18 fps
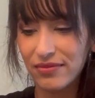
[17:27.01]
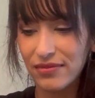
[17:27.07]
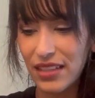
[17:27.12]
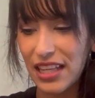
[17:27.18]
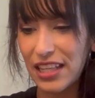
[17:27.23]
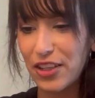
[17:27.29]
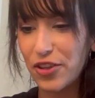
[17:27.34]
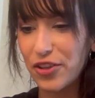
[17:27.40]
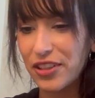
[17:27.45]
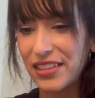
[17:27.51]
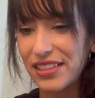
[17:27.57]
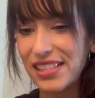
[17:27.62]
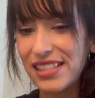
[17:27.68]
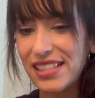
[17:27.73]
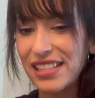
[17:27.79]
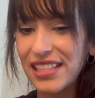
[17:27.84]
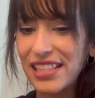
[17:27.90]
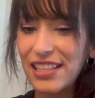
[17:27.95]
And you're gonna
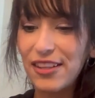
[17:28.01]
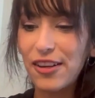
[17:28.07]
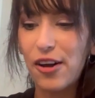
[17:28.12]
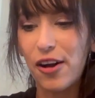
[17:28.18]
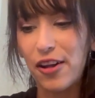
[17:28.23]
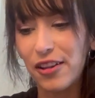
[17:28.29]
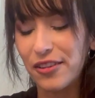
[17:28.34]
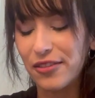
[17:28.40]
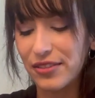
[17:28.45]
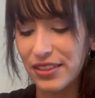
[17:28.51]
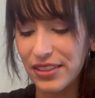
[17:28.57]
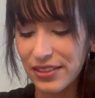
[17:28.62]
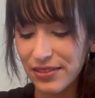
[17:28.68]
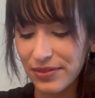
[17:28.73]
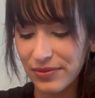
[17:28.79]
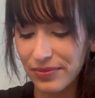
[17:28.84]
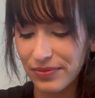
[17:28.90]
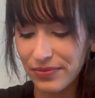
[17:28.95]
see all of it.
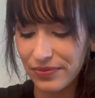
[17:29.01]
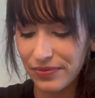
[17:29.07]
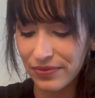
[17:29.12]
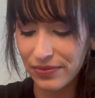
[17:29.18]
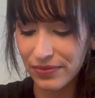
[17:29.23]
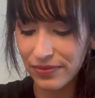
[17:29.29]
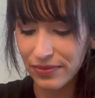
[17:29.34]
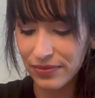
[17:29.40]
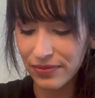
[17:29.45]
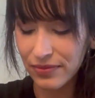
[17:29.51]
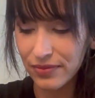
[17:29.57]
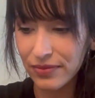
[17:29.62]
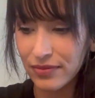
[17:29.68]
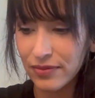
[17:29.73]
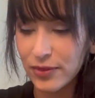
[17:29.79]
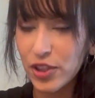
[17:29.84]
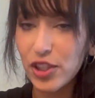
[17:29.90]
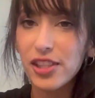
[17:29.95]

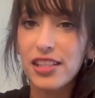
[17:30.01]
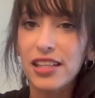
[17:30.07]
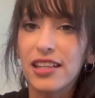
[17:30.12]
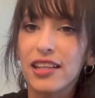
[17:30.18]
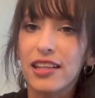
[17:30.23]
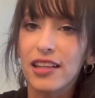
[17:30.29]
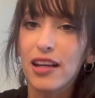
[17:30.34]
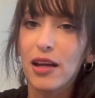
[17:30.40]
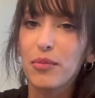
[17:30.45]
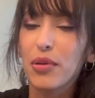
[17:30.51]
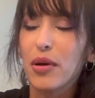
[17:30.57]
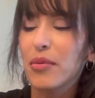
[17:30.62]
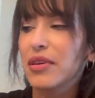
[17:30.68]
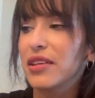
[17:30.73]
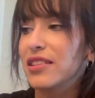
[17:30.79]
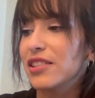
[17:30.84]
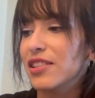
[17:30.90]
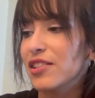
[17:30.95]
Just kidding, I'm probably
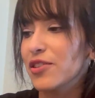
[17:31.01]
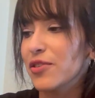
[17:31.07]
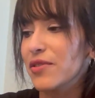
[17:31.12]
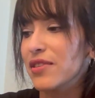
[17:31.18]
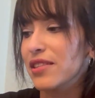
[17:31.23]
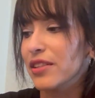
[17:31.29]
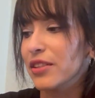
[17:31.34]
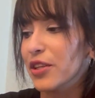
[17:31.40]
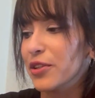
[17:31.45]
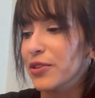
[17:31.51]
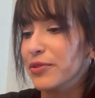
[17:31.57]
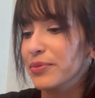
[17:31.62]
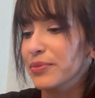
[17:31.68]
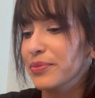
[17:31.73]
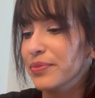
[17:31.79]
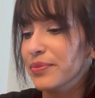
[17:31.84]
gonna just do this alone.